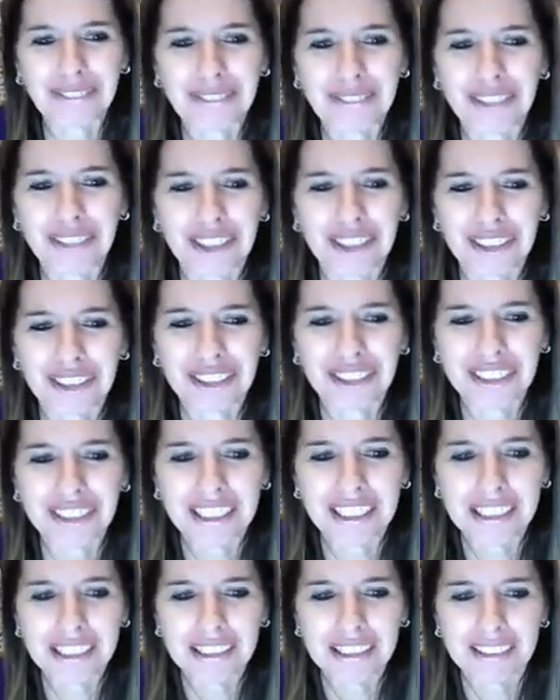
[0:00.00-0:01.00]
first
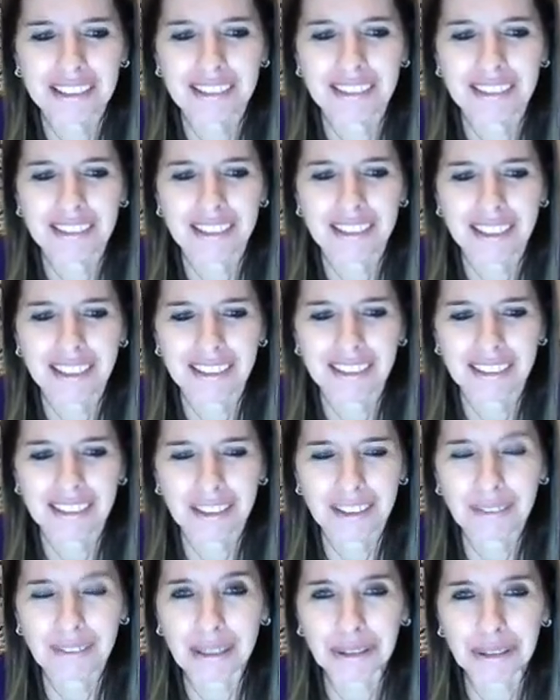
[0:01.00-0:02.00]
the
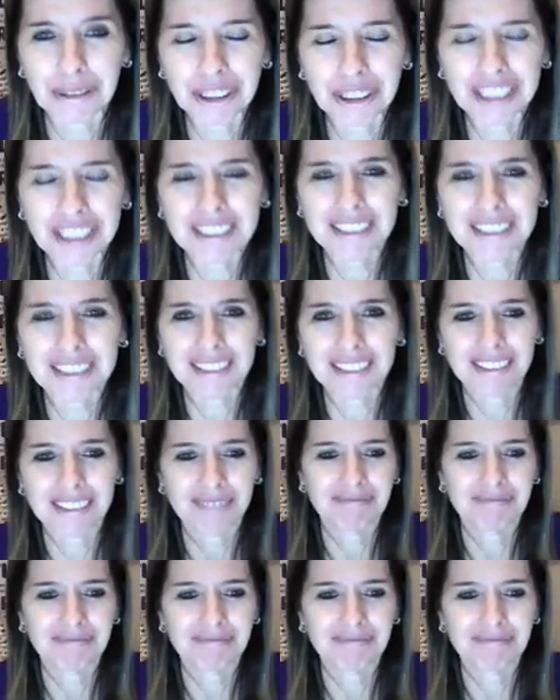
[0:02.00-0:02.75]
vowel chunks.